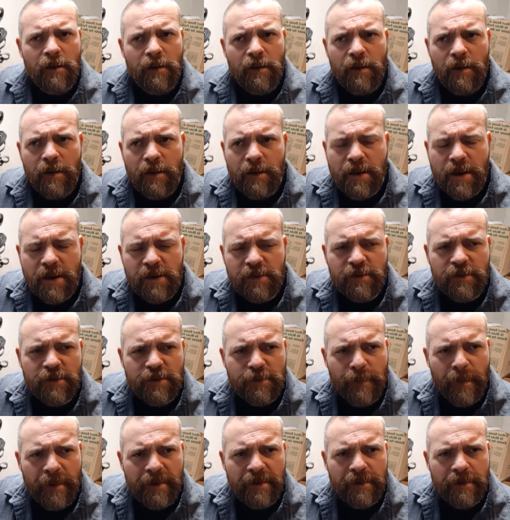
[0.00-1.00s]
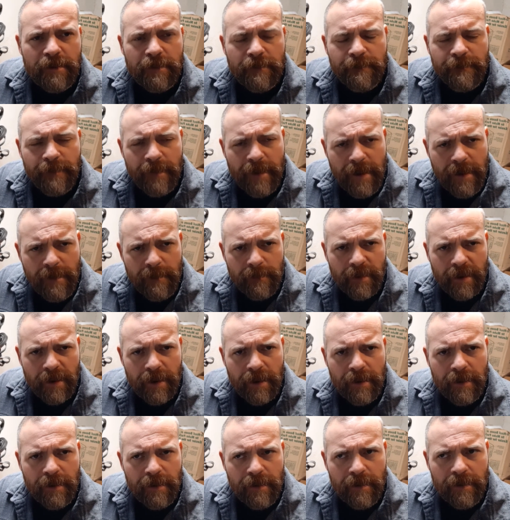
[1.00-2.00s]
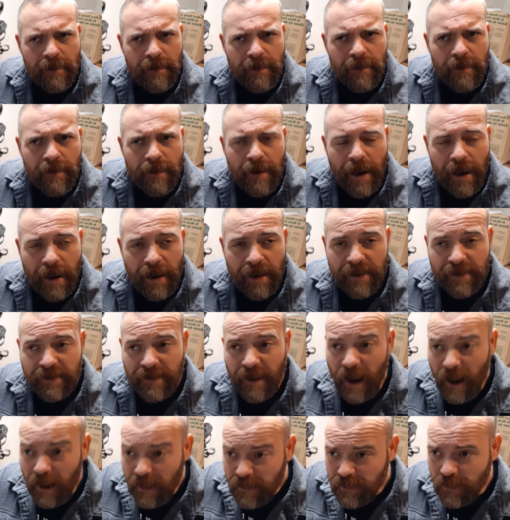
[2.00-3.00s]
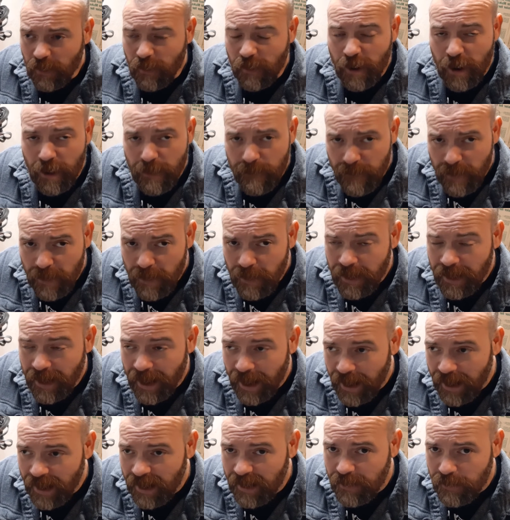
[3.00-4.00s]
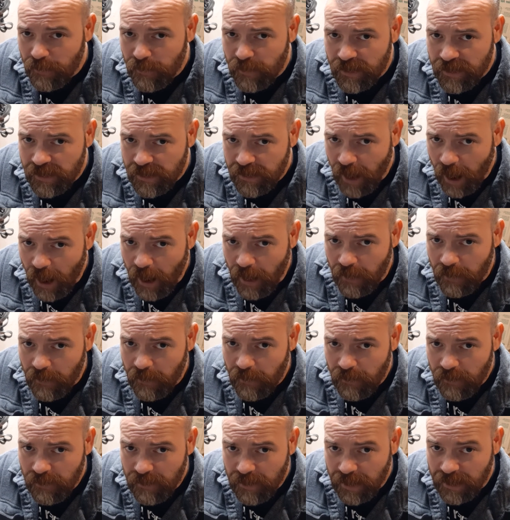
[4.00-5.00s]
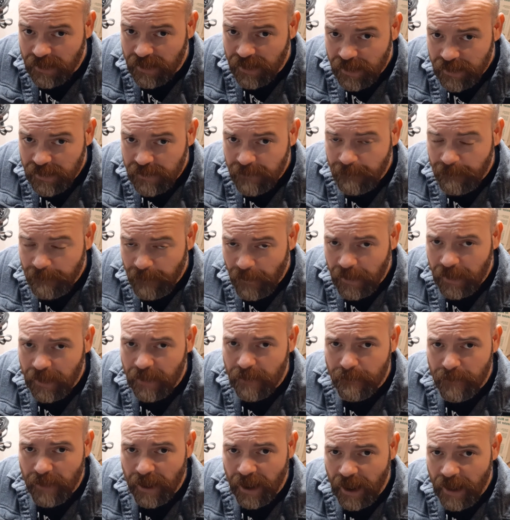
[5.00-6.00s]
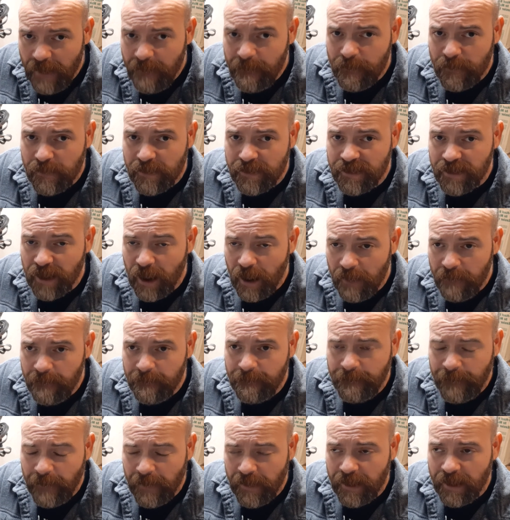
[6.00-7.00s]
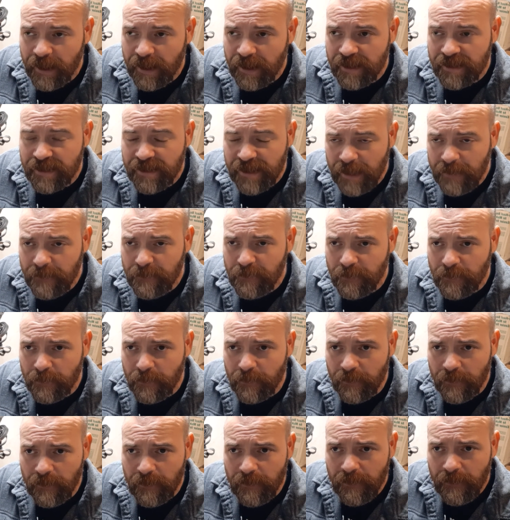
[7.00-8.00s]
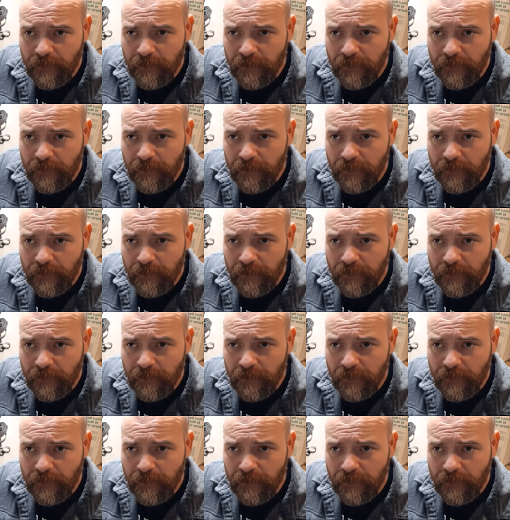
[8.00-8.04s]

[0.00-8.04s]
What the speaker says: You disrespected the family. And he's also communicating to his daughter that this fucking behavior is unfucking acceptable.